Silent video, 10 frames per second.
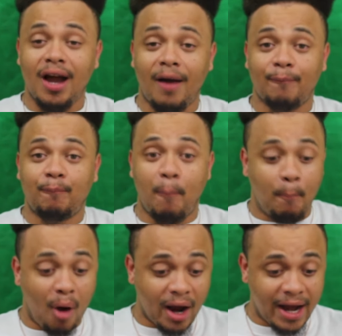y'all
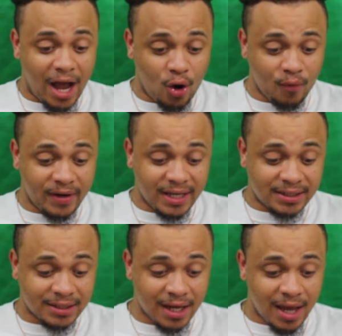bugging out over
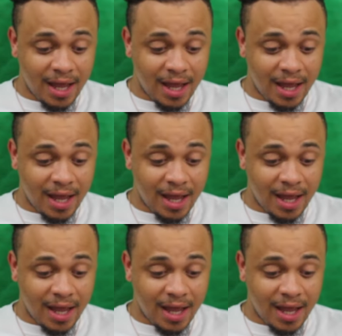this?